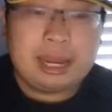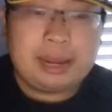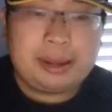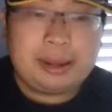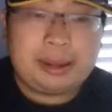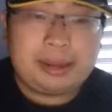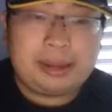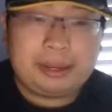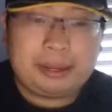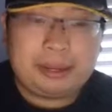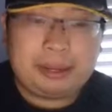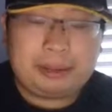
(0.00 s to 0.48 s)

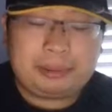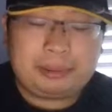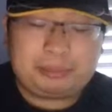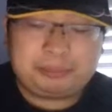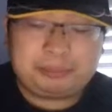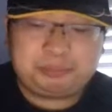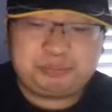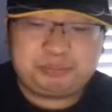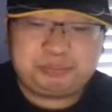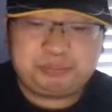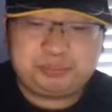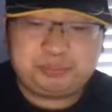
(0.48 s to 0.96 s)
but
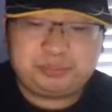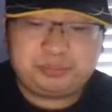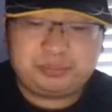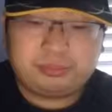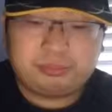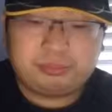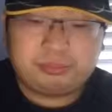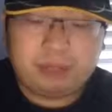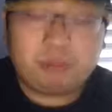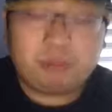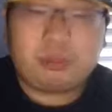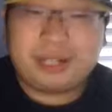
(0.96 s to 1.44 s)

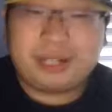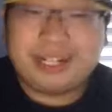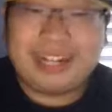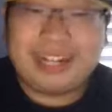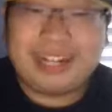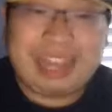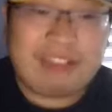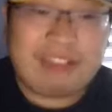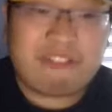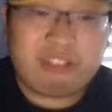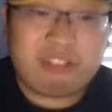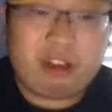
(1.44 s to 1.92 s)
we're going
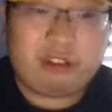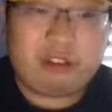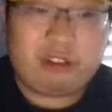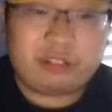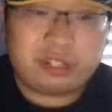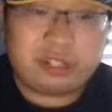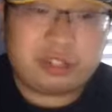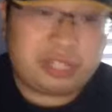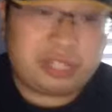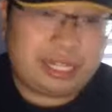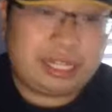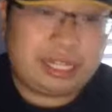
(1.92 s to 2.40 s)
to have
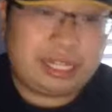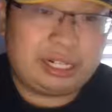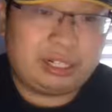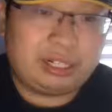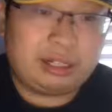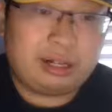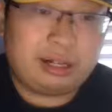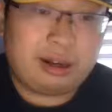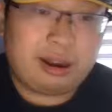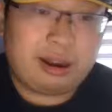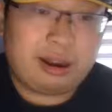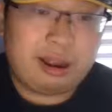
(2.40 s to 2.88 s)
losses
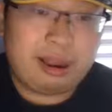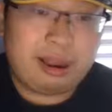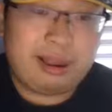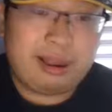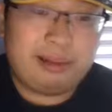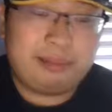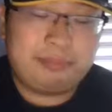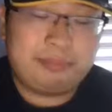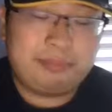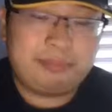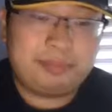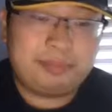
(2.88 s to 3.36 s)
here.
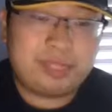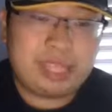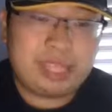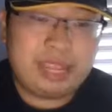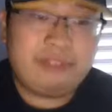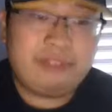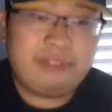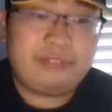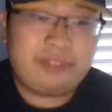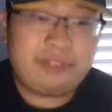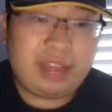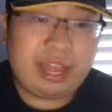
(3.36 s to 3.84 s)

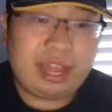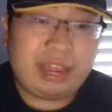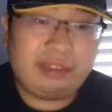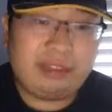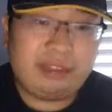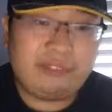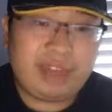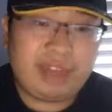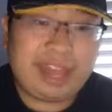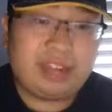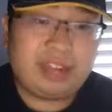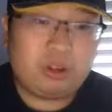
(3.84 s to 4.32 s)
Game
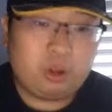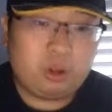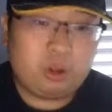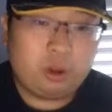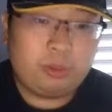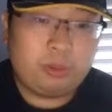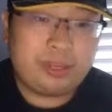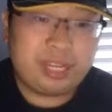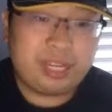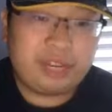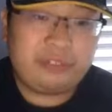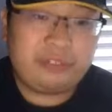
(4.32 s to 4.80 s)
5 at
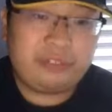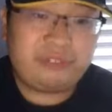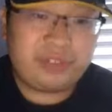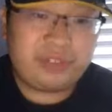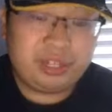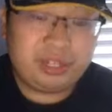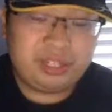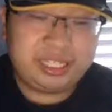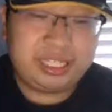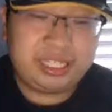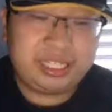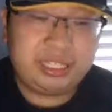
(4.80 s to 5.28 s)
home against
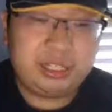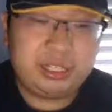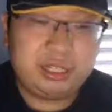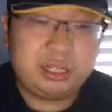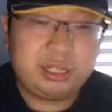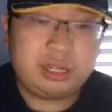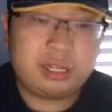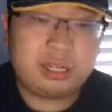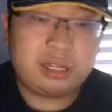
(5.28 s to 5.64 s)
Philly.